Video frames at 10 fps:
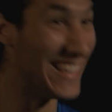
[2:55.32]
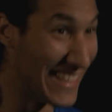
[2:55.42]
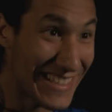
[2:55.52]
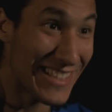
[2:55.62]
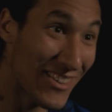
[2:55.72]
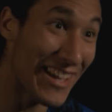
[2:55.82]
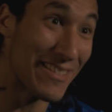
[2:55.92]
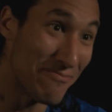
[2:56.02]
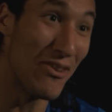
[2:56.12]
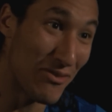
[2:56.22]
This is why
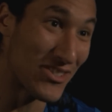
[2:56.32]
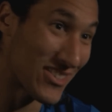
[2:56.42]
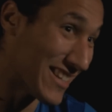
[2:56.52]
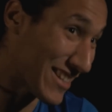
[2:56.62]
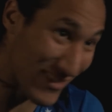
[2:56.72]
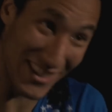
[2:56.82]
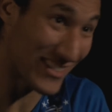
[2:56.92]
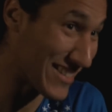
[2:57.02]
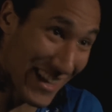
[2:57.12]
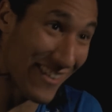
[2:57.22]
it's more frustrating,
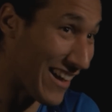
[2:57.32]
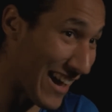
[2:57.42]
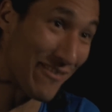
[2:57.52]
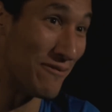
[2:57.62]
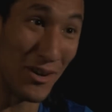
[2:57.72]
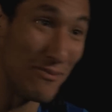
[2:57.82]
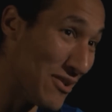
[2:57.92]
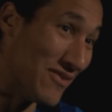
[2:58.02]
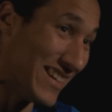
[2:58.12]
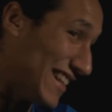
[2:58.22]
because now I have more
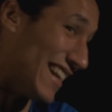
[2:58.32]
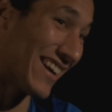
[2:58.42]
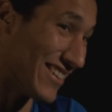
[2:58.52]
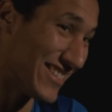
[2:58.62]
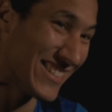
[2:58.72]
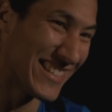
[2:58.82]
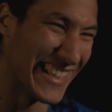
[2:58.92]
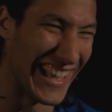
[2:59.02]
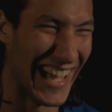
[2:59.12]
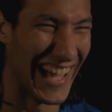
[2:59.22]
movement that I can't
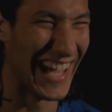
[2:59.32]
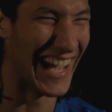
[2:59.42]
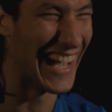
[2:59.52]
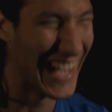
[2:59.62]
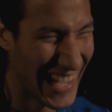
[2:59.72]
use.